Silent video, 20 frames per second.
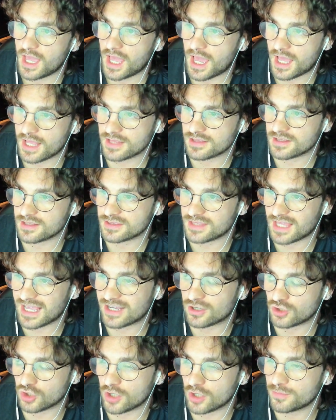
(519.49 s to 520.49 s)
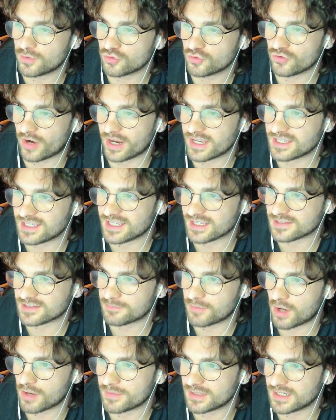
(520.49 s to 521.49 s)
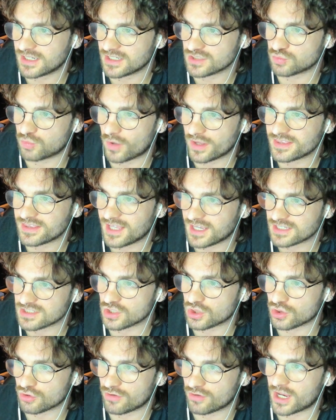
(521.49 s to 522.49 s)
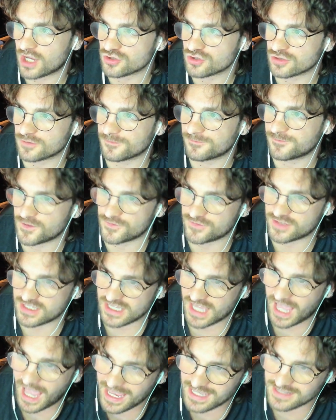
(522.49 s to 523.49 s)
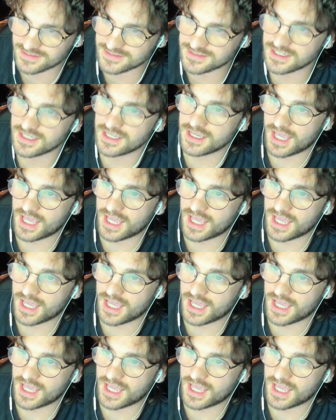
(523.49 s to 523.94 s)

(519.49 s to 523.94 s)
And their global ranking at the moment is 1,358.